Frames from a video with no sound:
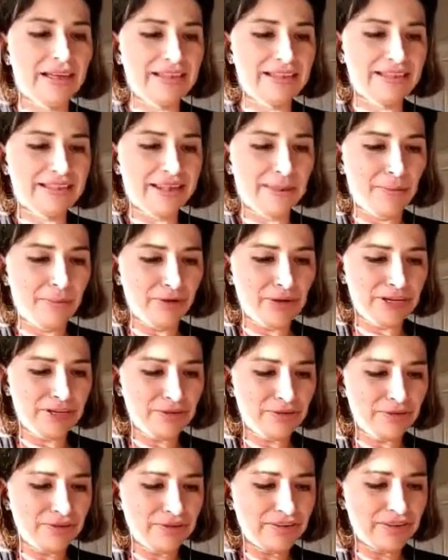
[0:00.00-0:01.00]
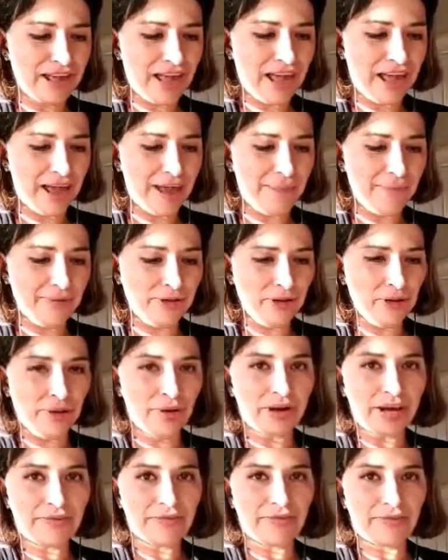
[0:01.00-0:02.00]
The monitors, I'm
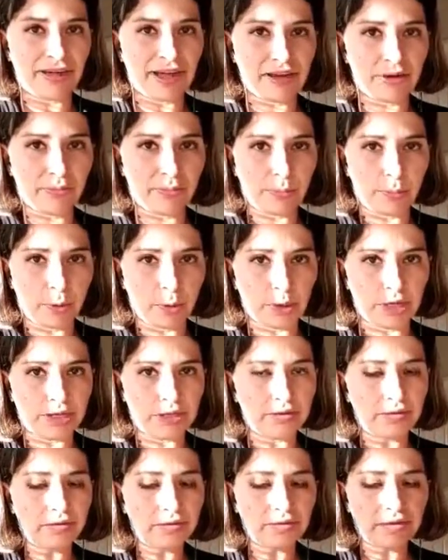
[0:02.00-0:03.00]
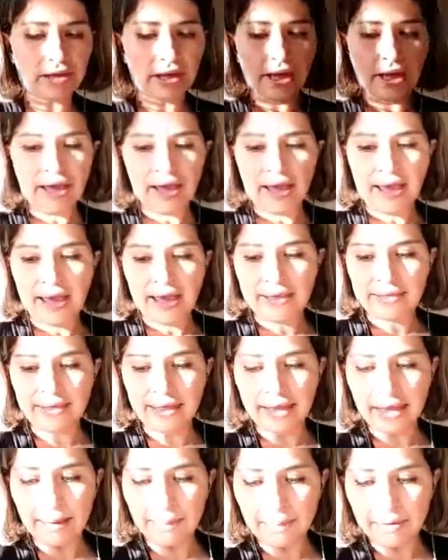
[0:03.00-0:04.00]
not a fan of monitors. They
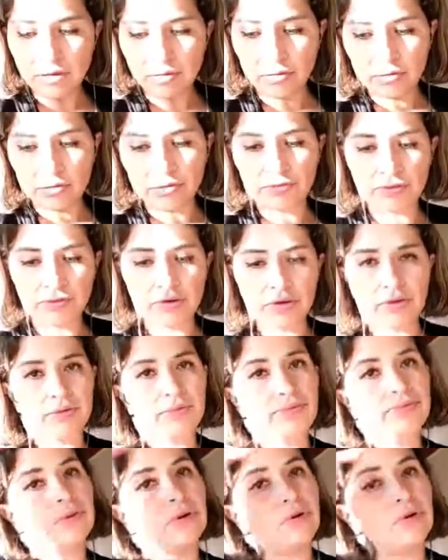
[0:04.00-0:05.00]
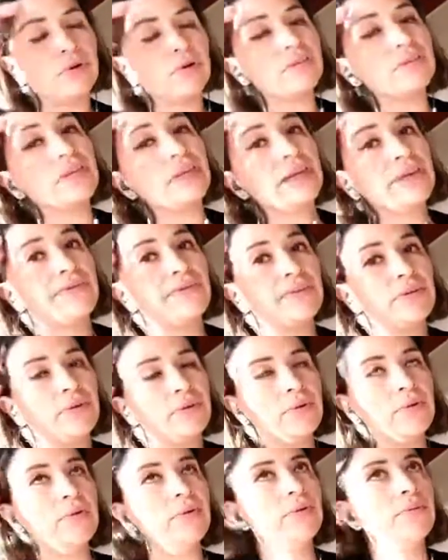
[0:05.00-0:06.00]
can be useful, of course, if
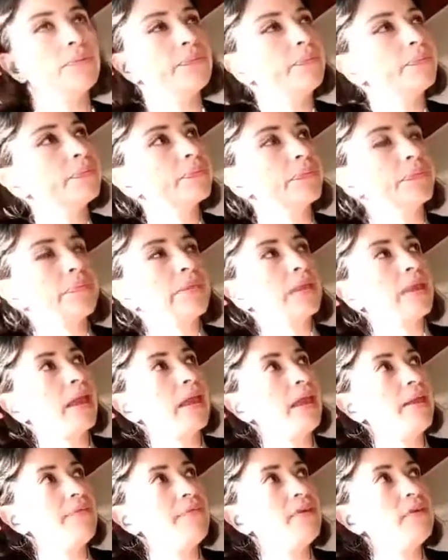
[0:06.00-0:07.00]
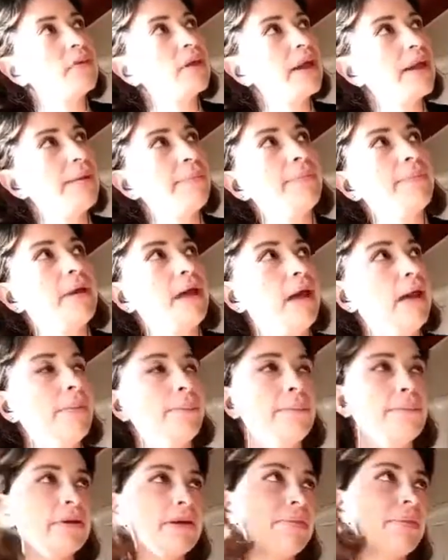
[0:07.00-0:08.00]
you have
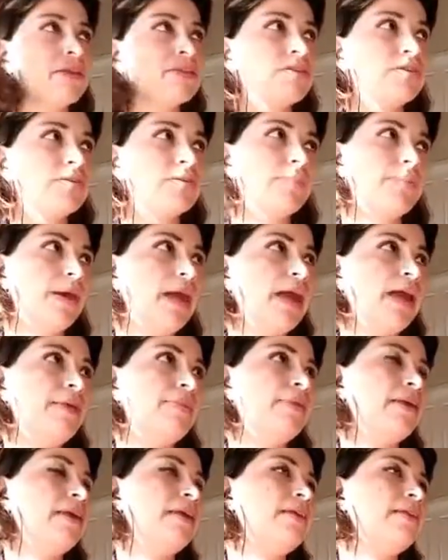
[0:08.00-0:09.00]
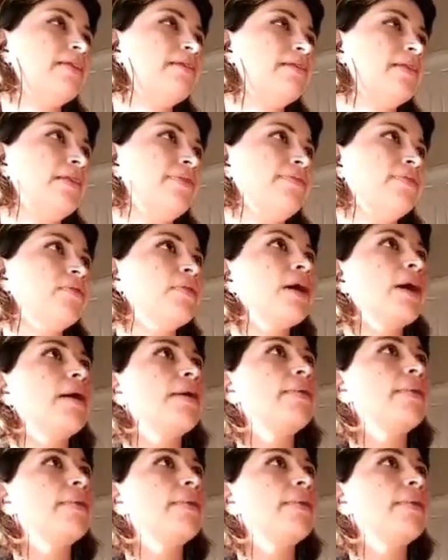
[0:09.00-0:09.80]
premature babies, if you have